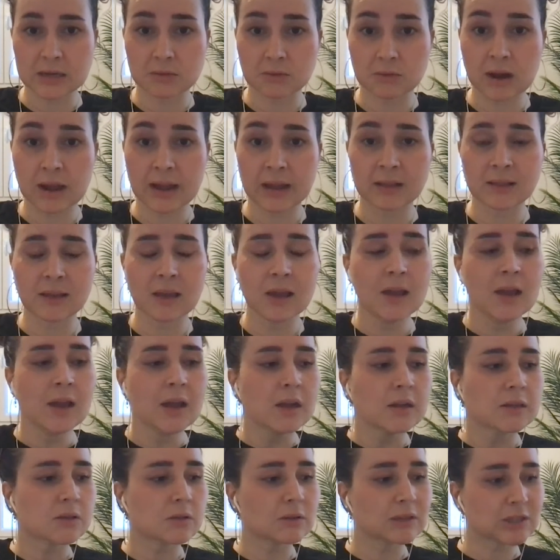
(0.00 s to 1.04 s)
right?
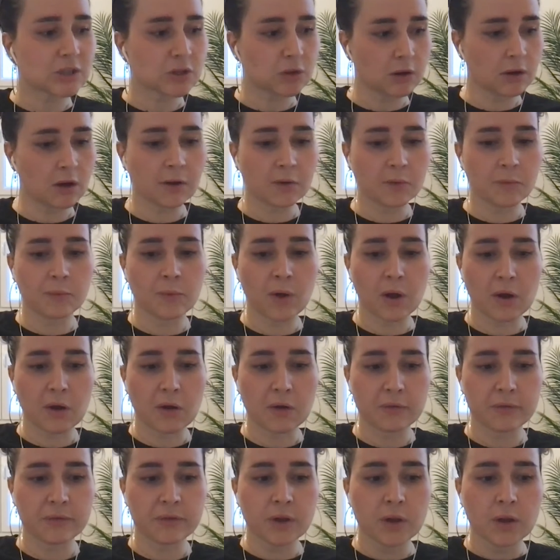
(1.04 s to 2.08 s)
So it's a lot
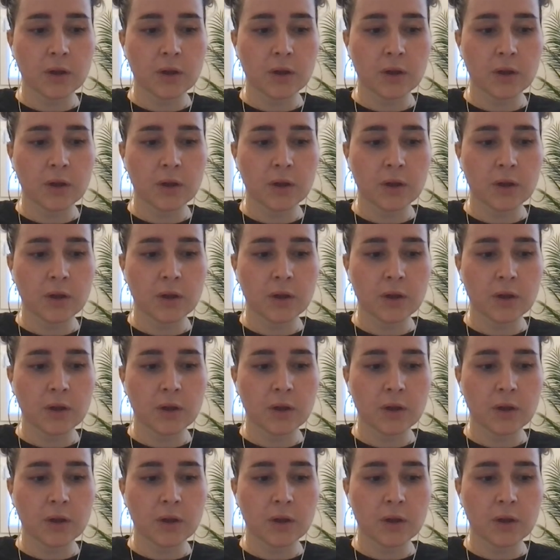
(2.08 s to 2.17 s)
of